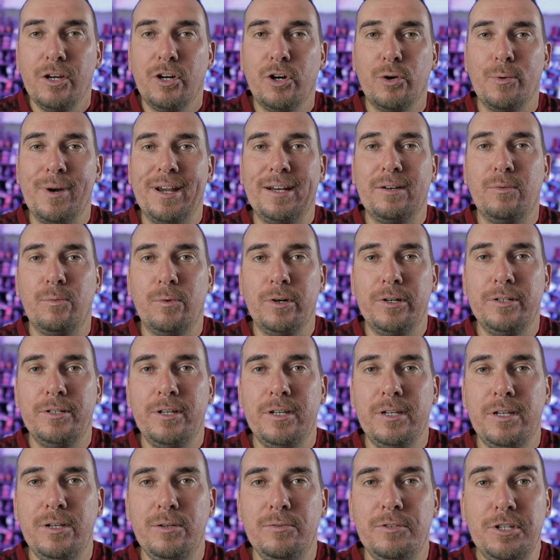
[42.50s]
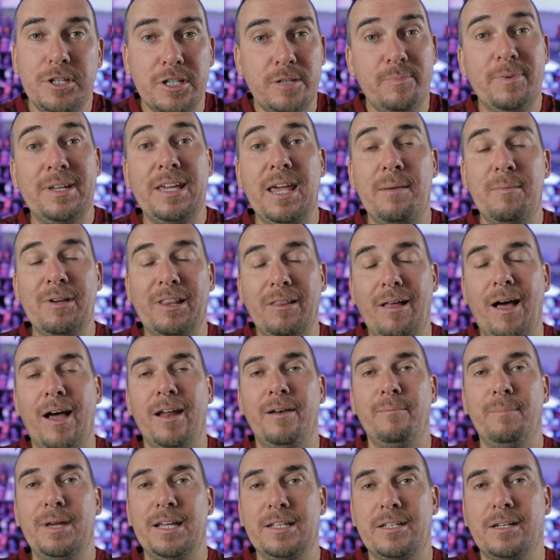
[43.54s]
correct word to use just became a
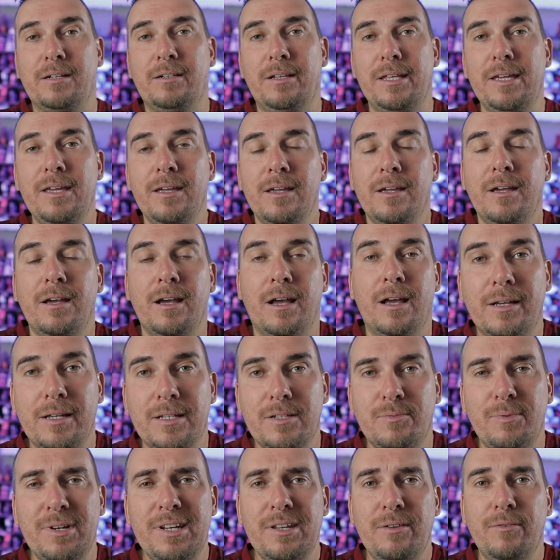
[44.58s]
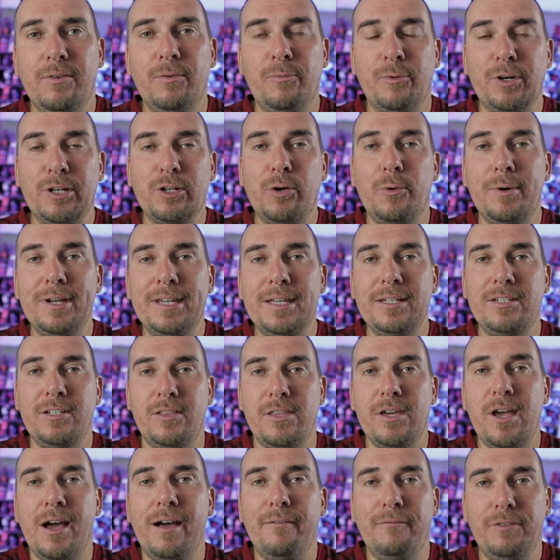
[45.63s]
lot basically because when you were going into
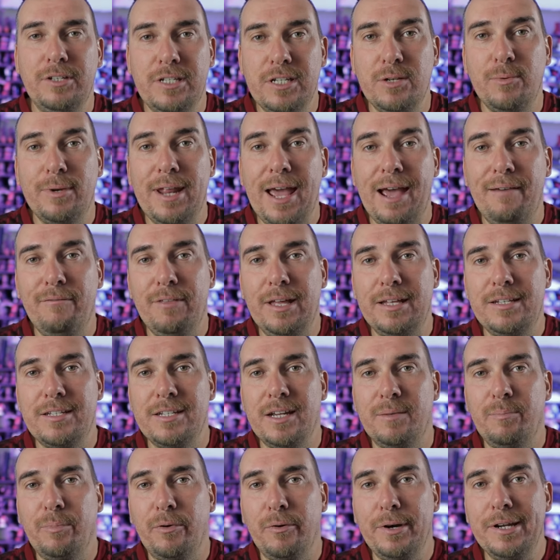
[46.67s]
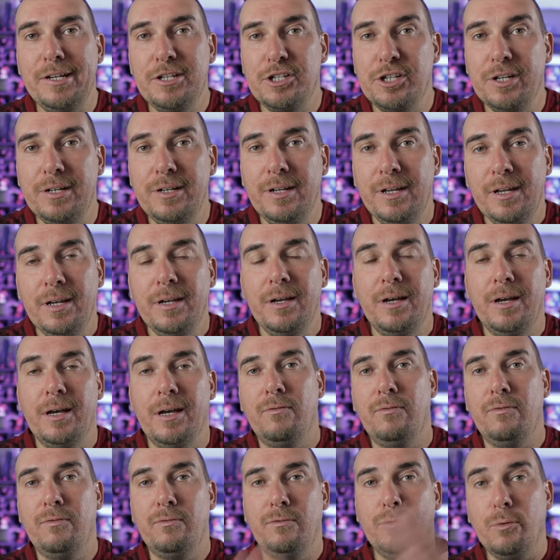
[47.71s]
the office you would have that separation
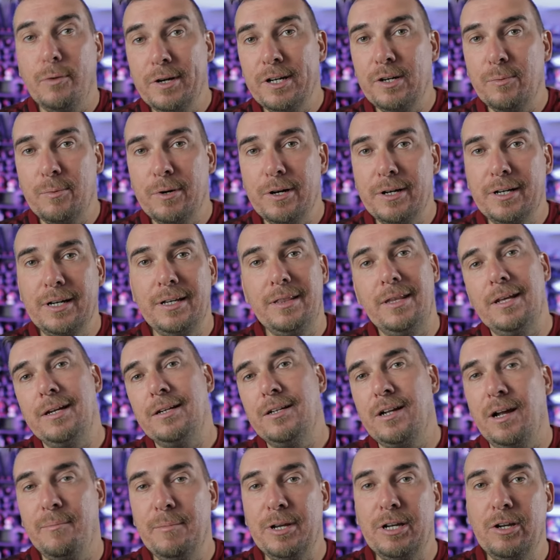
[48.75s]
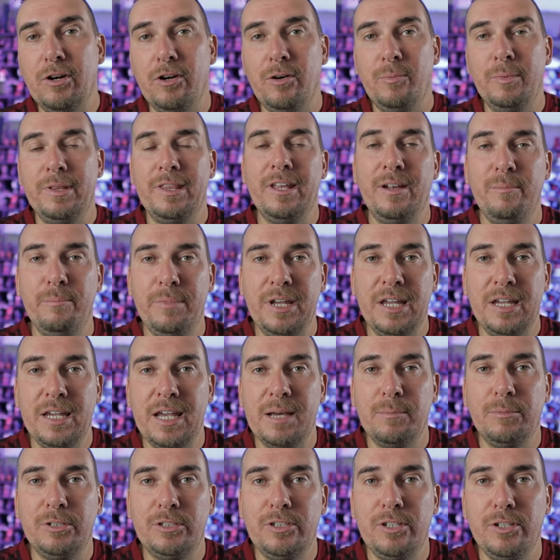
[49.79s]
of going to work and then coming home and then
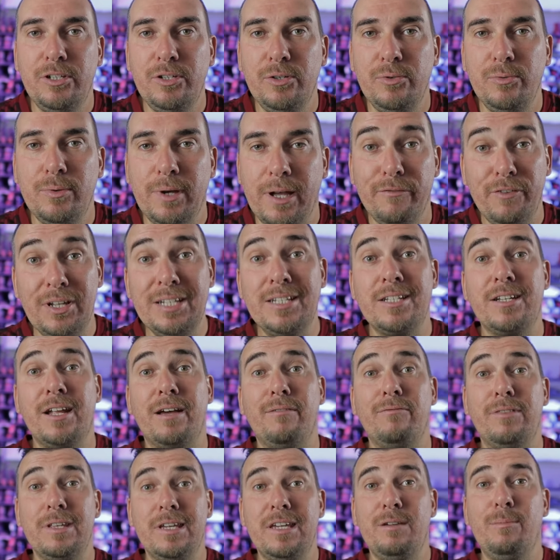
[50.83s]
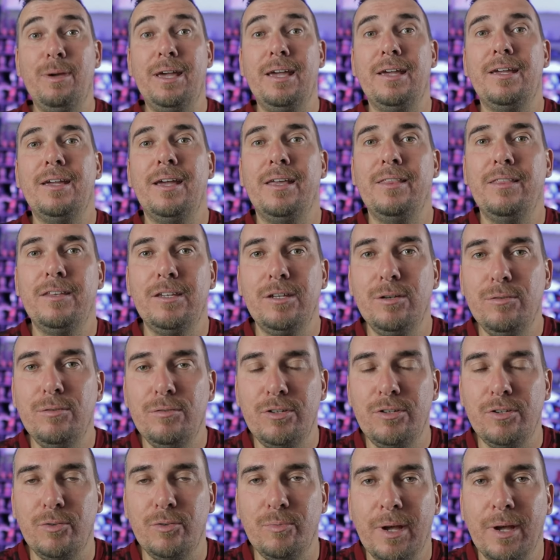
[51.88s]
being able to do the fun stuff the ebay and the
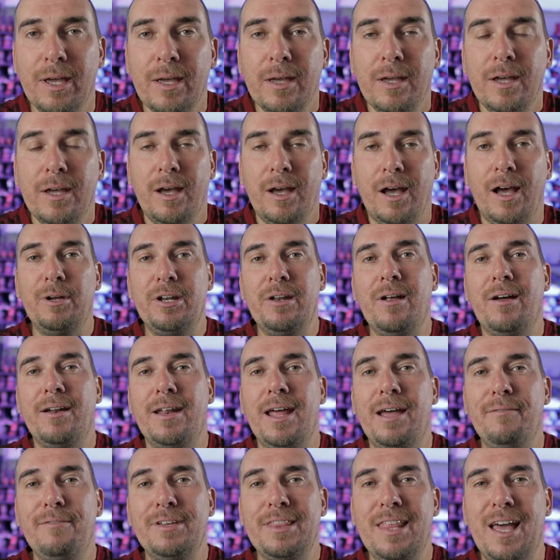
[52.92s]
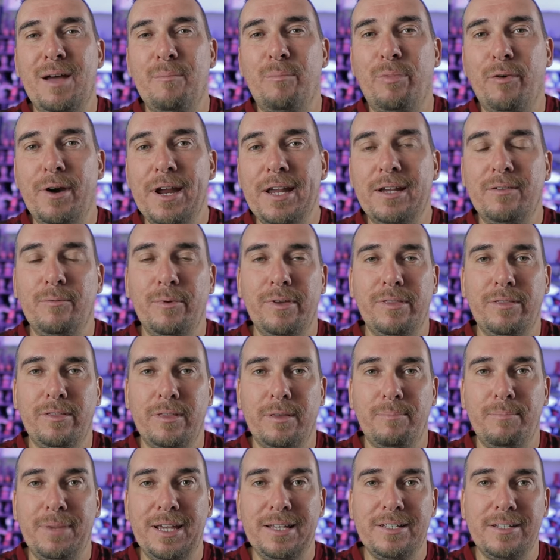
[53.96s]
youtube but not having that break
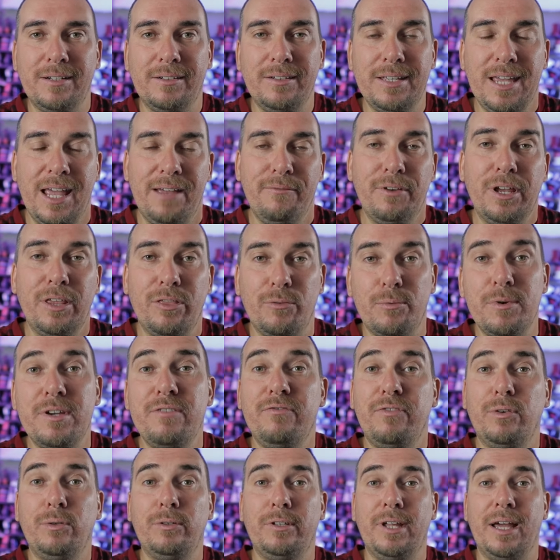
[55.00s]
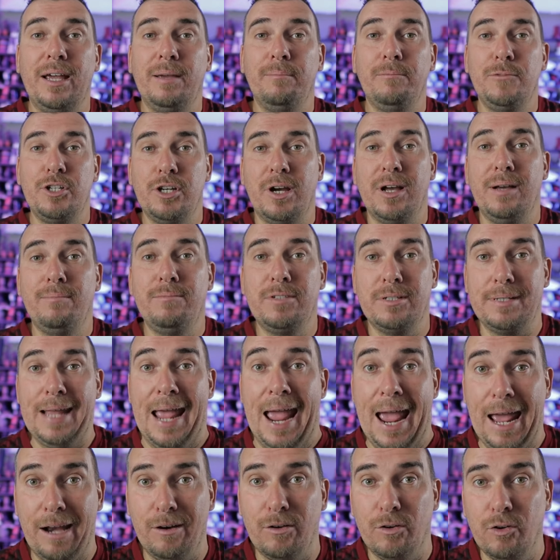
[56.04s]
with basically having three full-time jobs
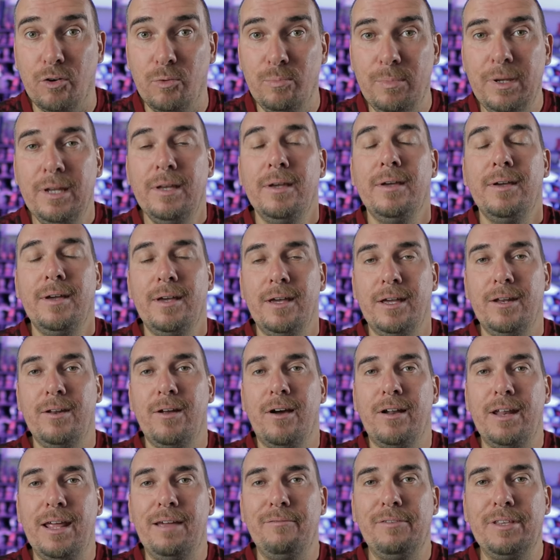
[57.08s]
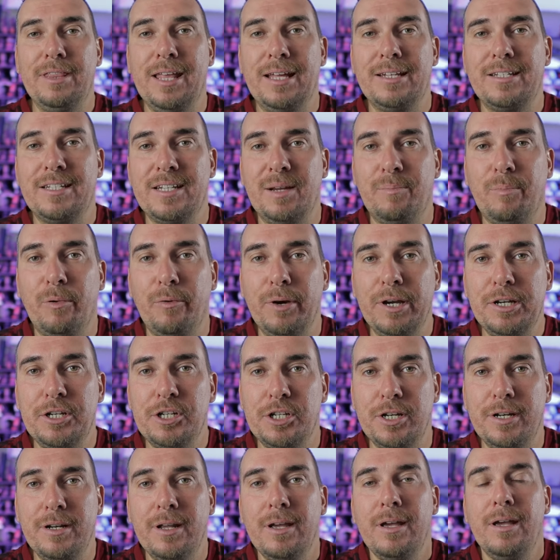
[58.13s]
at home and not having that
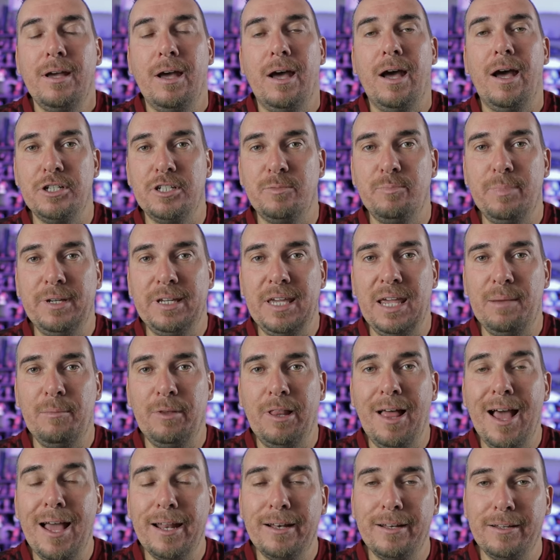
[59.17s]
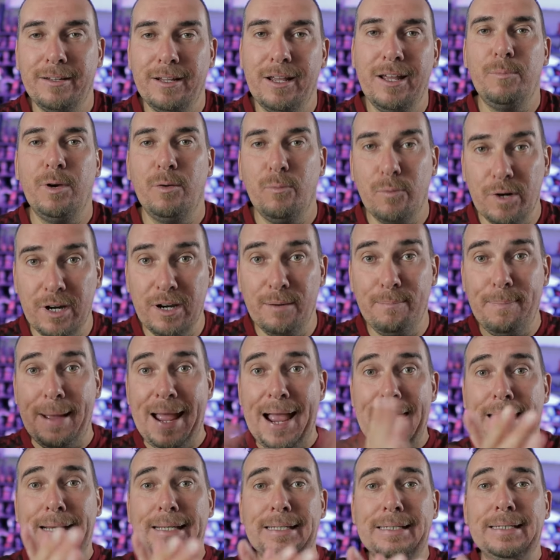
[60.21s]
separation just became a lot but we're
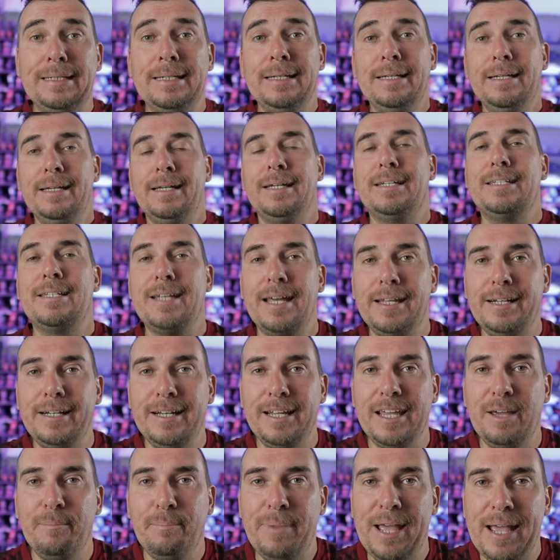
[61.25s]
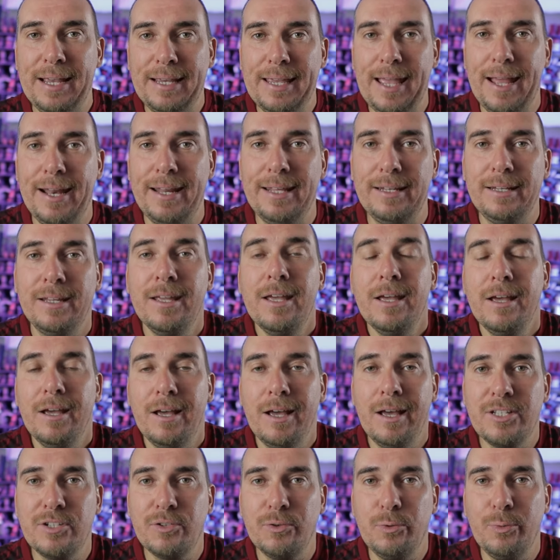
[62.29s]
back excited to get back at it
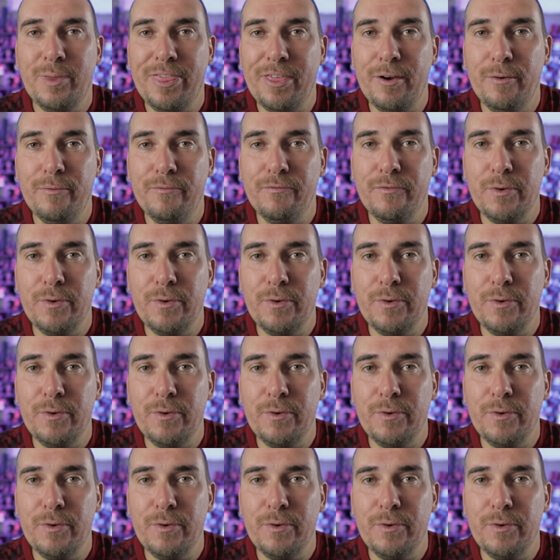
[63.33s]
uh, so without